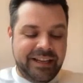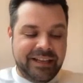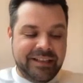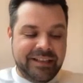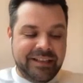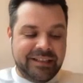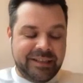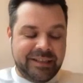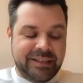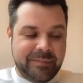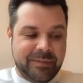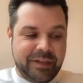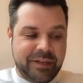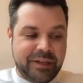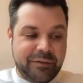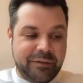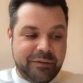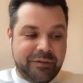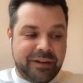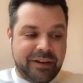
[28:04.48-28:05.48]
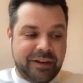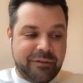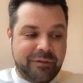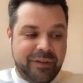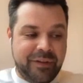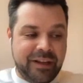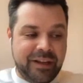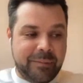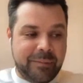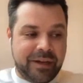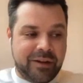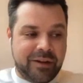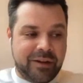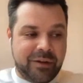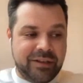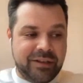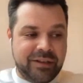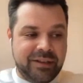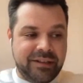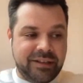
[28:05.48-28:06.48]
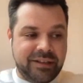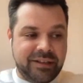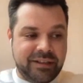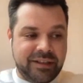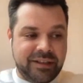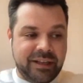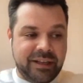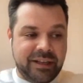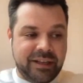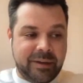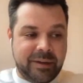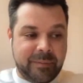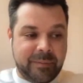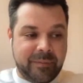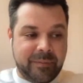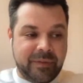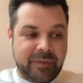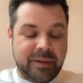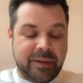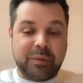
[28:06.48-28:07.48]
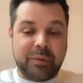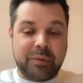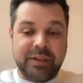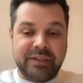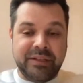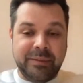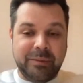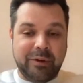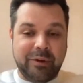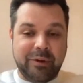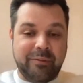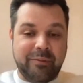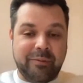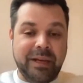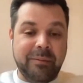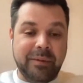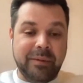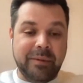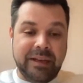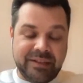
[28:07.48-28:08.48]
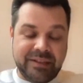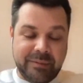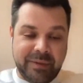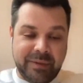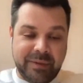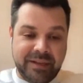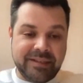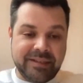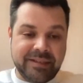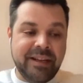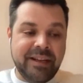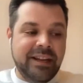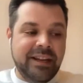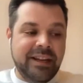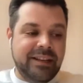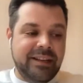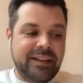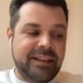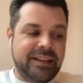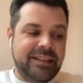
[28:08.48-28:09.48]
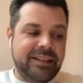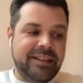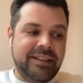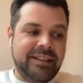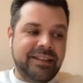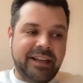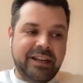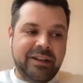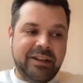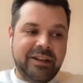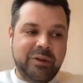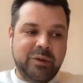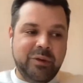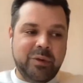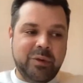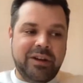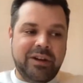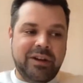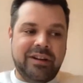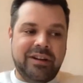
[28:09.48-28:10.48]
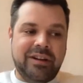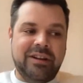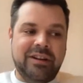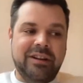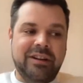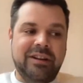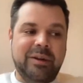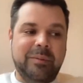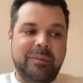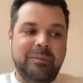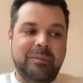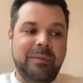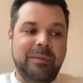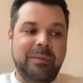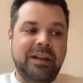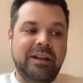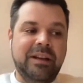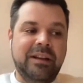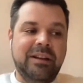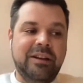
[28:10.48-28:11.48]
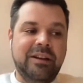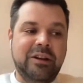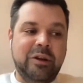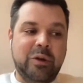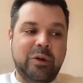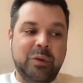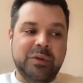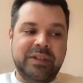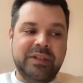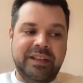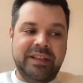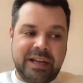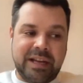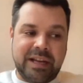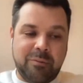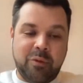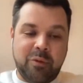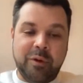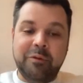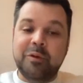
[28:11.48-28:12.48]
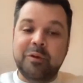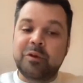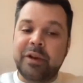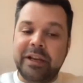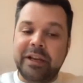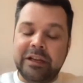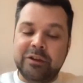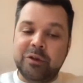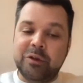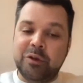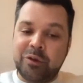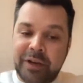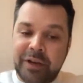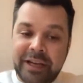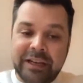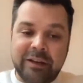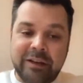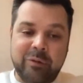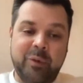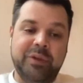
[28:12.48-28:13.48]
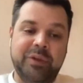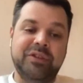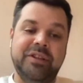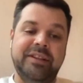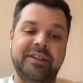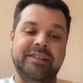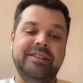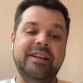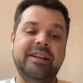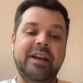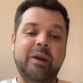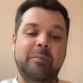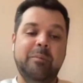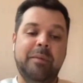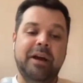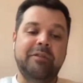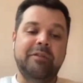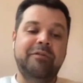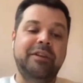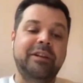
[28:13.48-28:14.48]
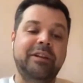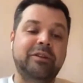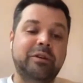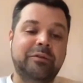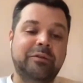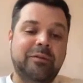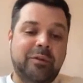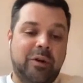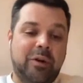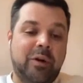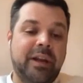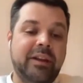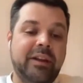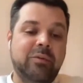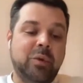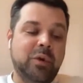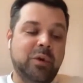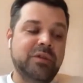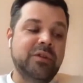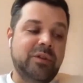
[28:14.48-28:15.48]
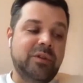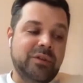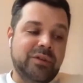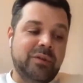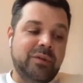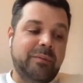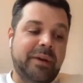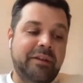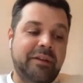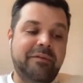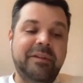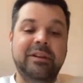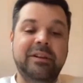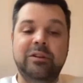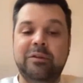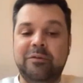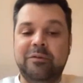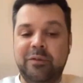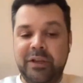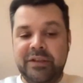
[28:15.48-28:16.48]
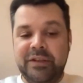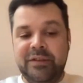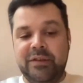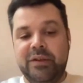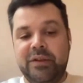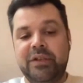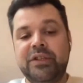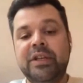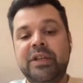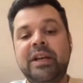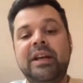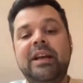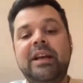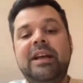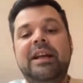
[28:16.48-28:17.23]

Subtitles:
And the fun thing about the principle of minimalism is that there you are closing up with cradle to cradle, which is my field of, or it was also my field of research.